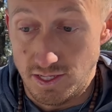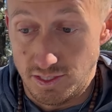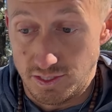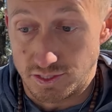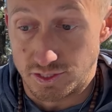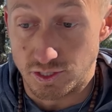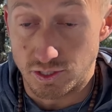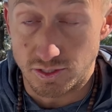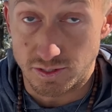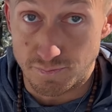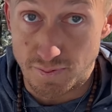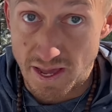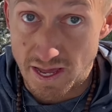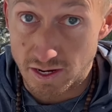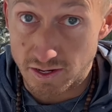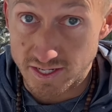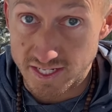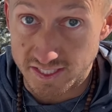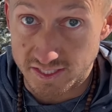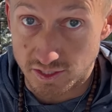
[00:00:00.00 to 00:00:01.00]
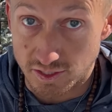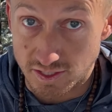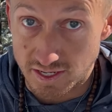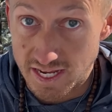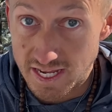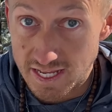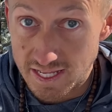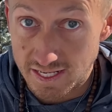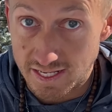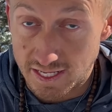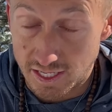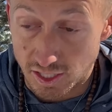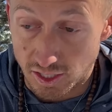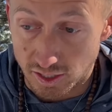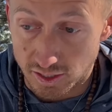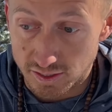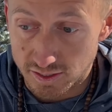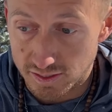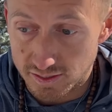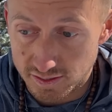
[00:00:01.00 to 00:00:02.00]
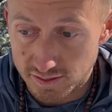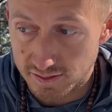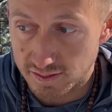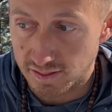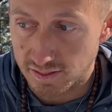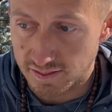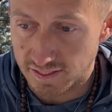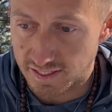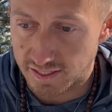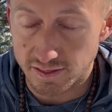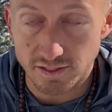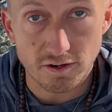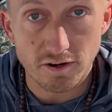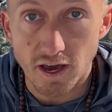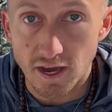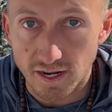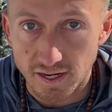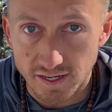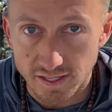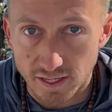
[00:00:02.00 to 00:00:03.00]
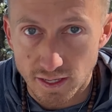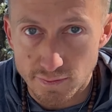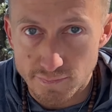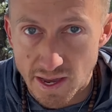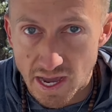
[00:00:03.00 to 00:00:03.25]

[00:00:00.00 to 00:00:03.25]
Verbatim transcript: so the batteries are in here like they're not going to come